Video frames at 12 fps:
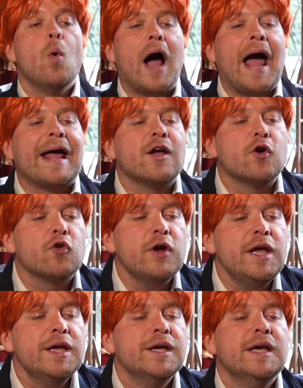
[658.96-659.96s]

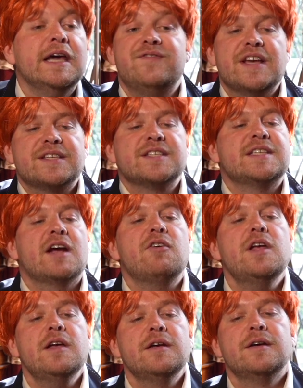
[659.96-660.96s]
Angry, if
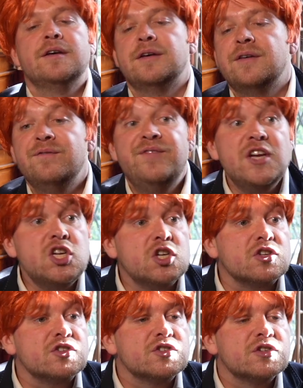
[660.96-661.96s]
necessary.
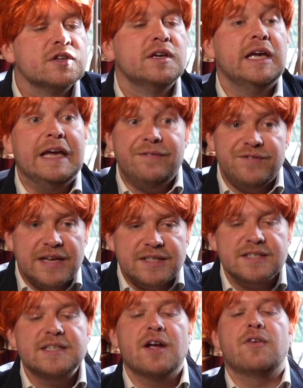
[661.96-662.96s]
Vicious, if
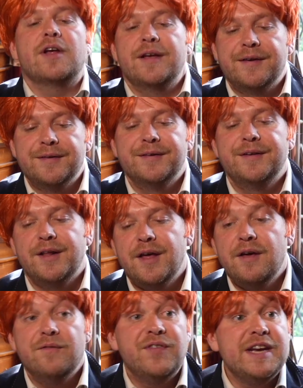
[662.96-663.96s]
necessary.
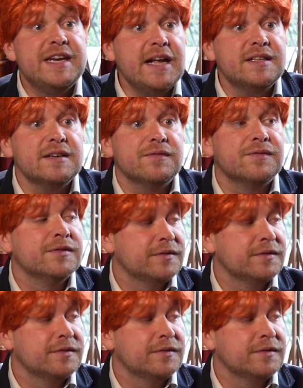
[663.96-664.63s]
Vindictive.